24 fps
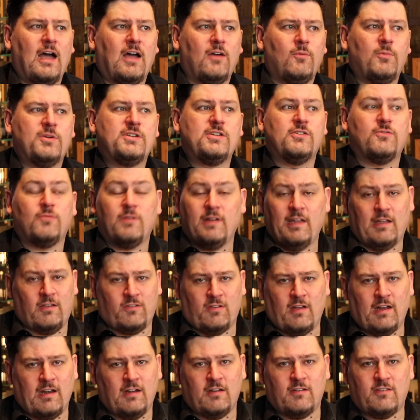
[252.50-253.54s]
which is really
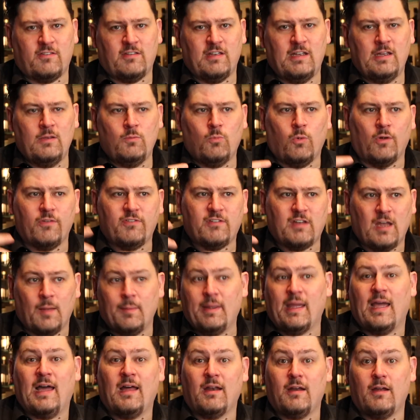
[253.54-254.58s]
exciting to see what's
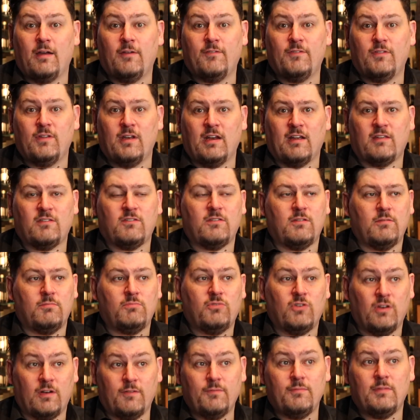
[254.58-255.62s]
coming out in the next
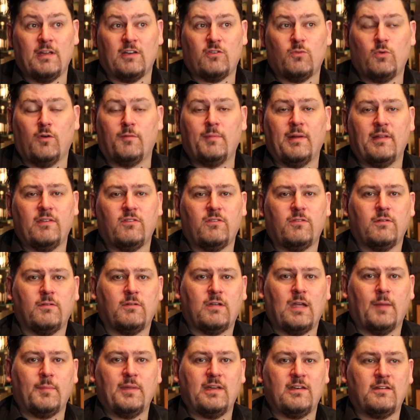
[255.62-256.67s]
12 months
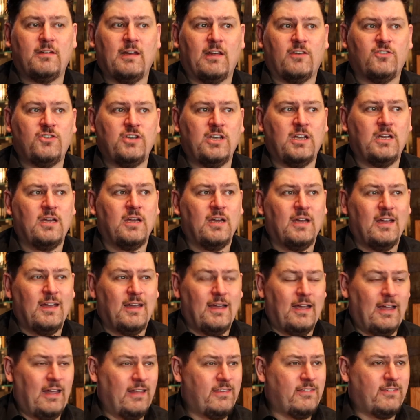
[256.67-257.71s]
coming into next year.
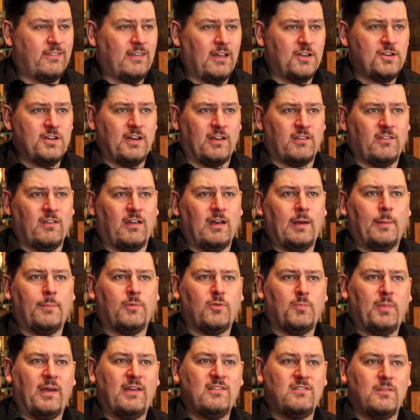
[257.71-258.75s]
It's such an exciting
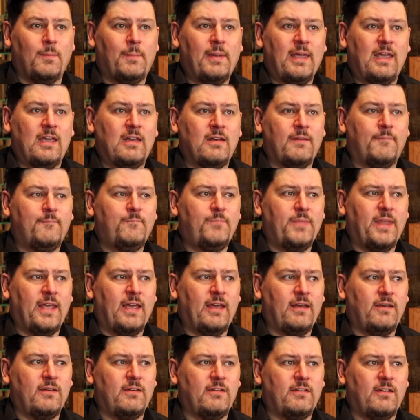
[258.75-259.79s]
space to be in,
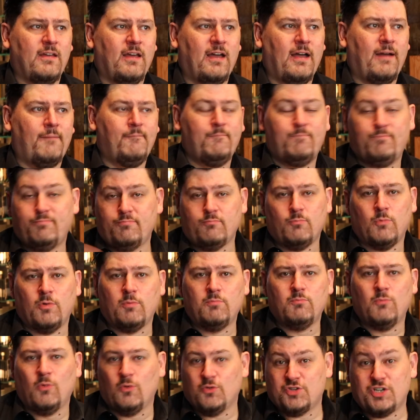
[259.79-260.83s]
and
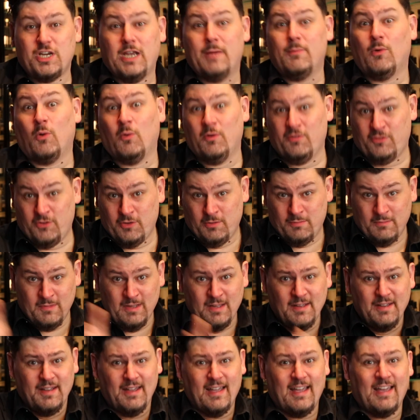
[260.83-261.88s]
we'll share more with you
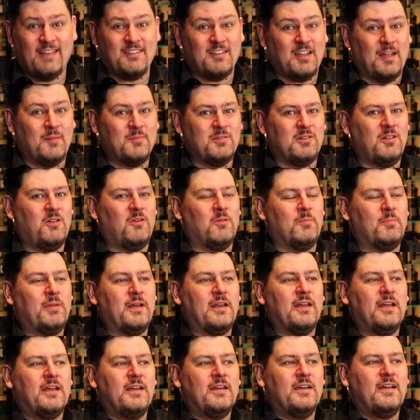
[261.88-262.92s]
as it comes along.
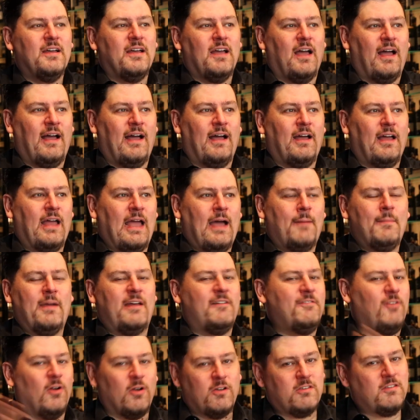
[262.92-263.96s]
But our
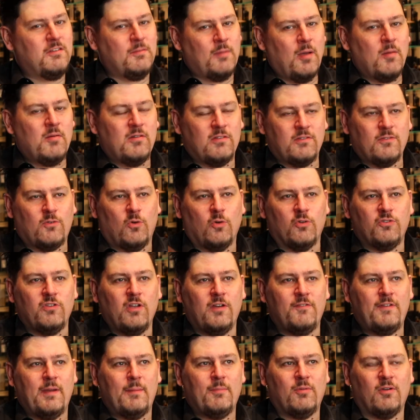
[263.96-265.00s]
main focus at the moment is, of course,
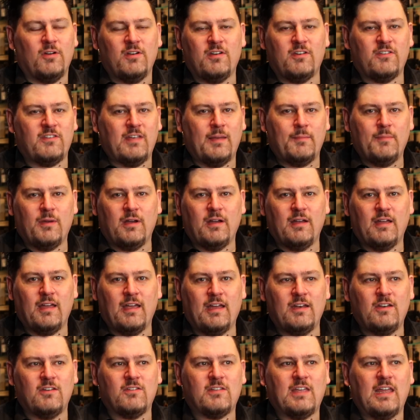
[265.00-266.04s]
November and December,
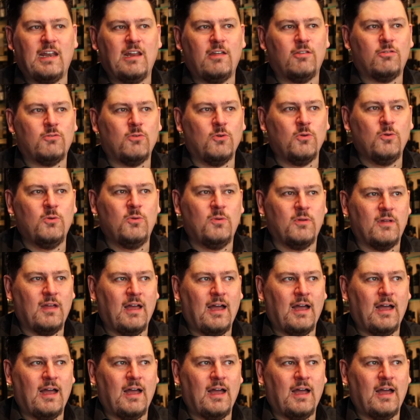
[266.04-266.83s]
and just getting through